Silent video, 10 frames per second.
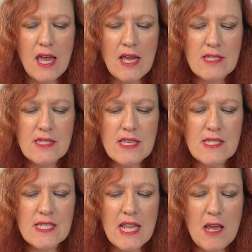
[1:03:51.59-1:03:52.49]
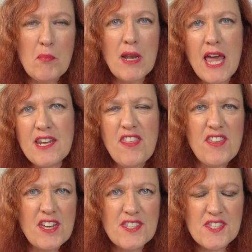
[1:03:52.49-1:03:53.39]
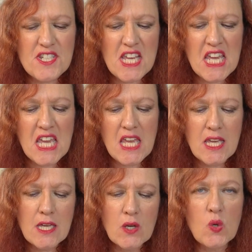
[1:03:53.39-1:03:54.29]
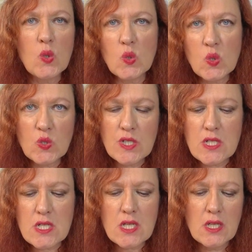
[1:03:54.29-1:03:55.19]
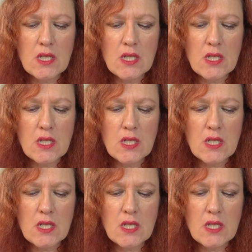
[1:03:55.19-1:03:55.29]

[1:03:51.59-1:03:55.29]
as this like bloodthirsty, horned